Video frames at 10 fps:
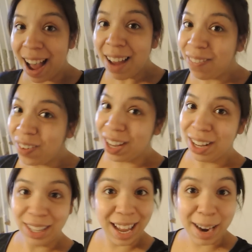I
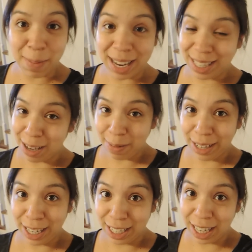feel like my
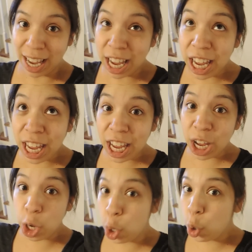stomach is
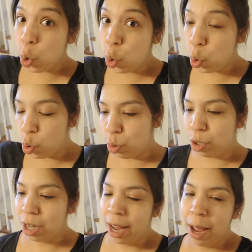
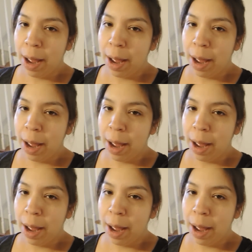huge.